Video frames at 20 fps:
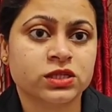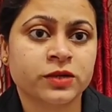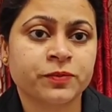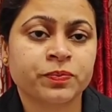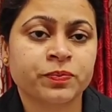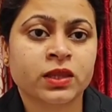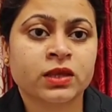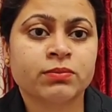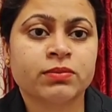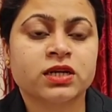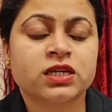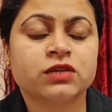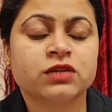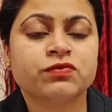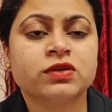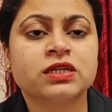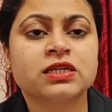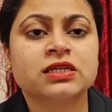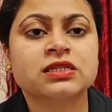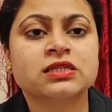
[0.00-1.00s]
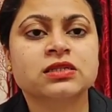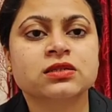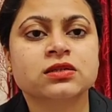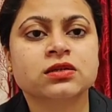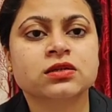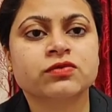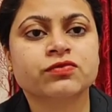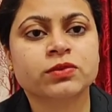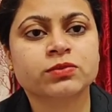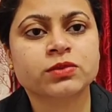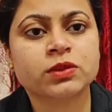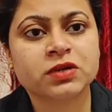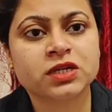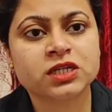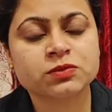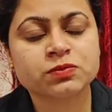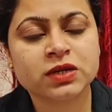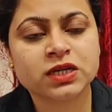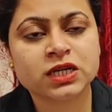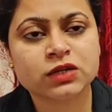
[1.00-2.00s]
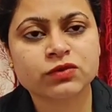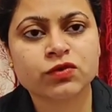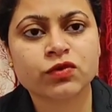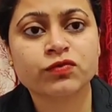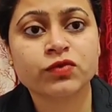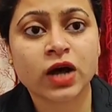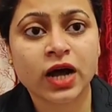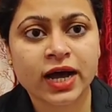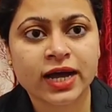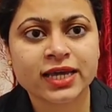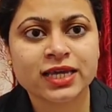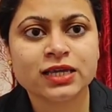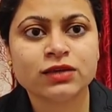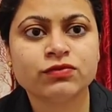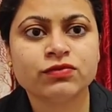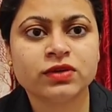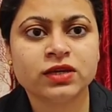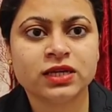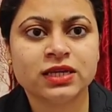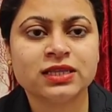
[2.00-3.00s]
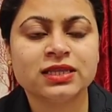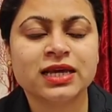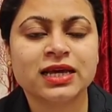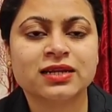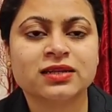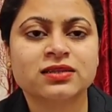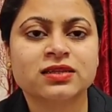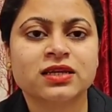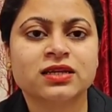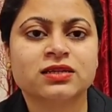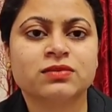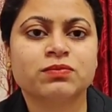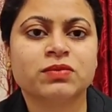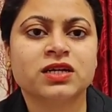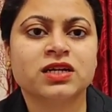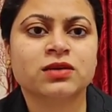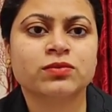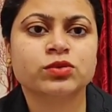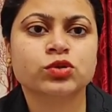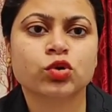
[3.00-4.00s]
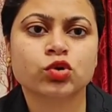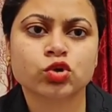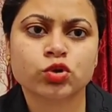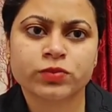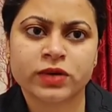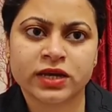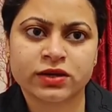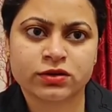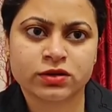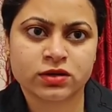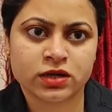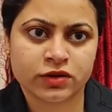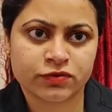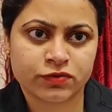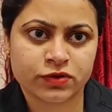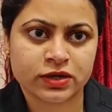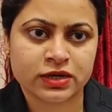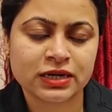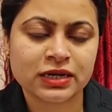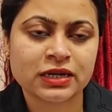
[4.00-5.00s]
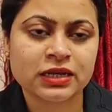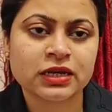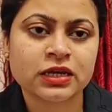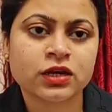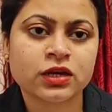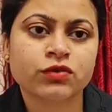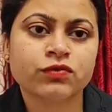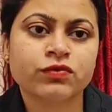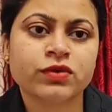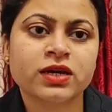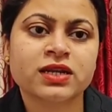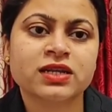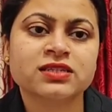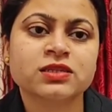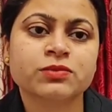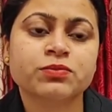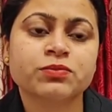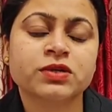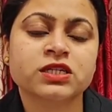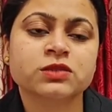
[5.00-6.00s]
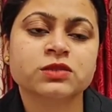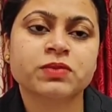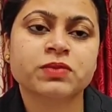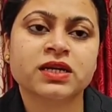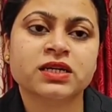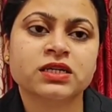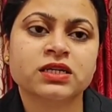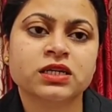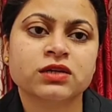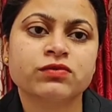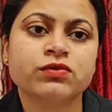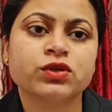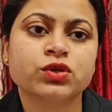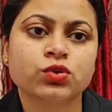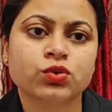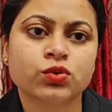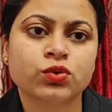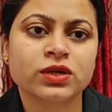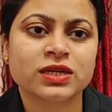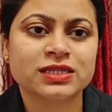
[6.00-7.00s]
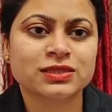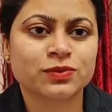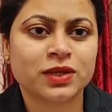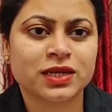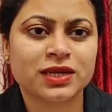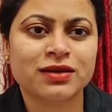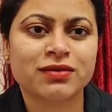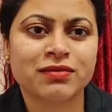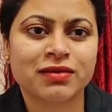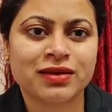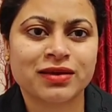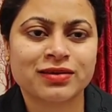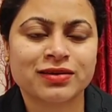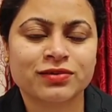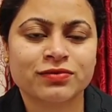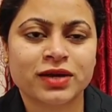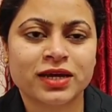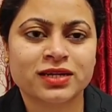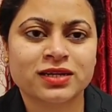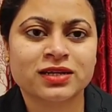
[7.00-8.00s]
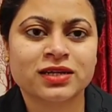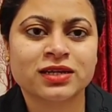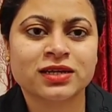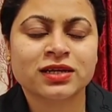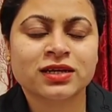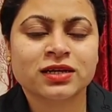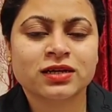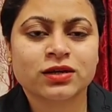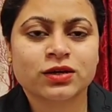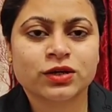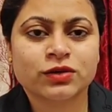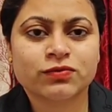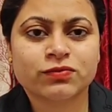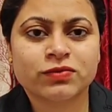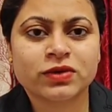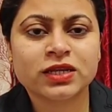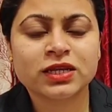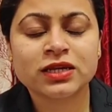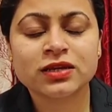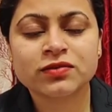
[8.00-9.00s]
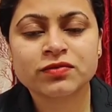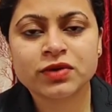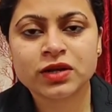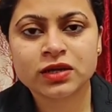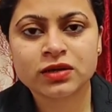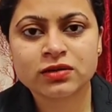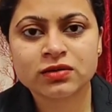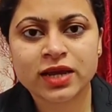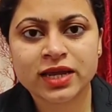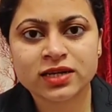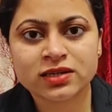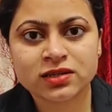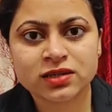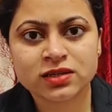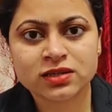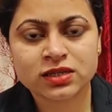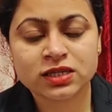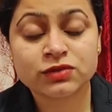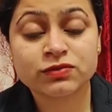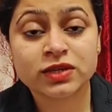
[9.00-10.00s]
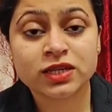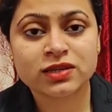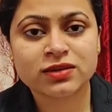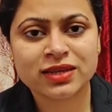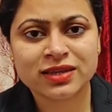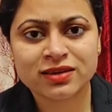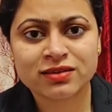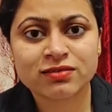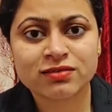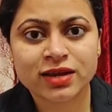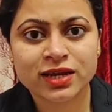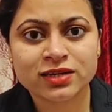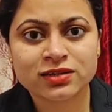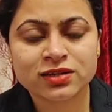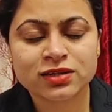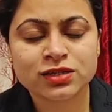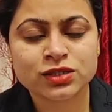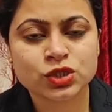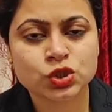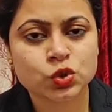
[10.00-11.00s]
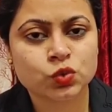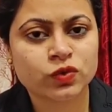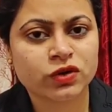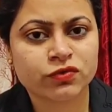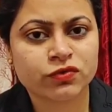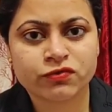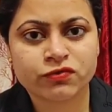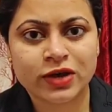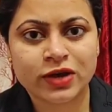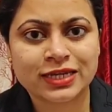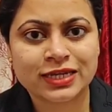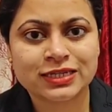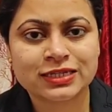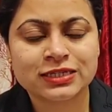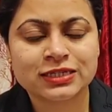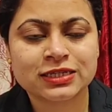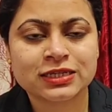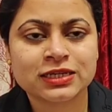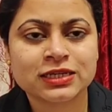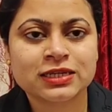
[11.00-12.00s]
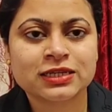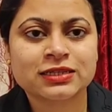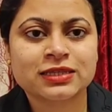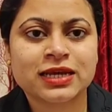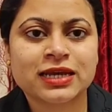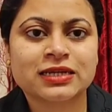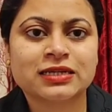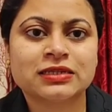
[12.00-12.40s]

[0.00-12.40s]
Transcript: But if it is from the perspective of IV, then it becomes autobiographical, whereas the perspective U is very rare. When very rare writing, in very rare writings you will find that